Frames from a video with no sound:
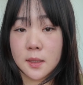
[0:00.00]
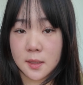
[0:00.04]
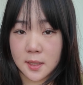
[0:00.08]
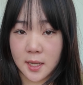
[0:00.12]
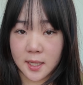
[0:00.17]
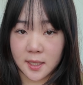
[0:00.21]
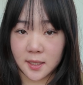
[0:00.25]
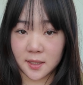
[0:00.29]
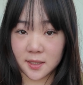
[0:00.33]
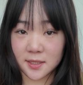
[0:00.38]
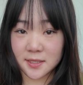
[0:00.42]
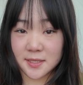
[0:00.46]

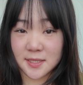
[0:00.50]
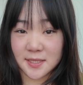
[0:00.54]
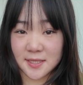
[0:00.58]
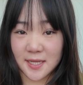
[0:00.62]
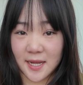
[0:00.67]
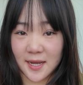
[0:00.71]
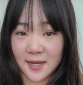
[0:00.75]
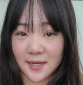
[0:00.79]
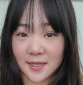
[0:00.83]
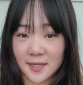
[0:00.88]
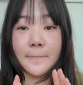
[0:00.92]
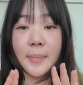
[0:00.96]
necklace
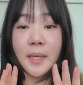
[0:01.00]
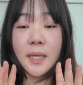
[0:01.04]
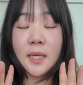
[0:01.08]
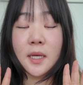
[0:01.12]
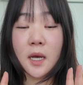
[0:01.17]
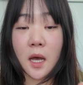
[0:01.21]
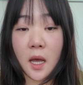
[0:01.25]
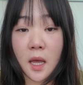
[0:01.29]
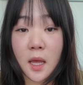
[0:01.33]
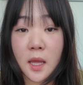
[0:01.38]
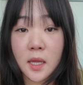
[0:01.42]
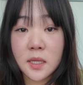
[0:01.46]
stack
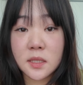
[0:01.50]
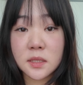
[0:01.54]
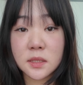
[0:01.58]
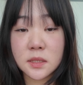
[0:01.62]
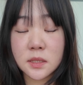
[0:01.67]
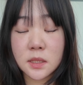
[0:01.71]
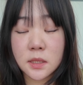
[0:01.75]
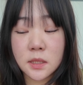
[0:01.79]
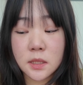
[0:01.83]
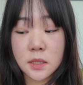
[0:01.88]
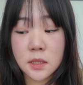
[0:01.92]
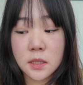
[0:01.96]

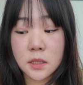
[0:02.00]
because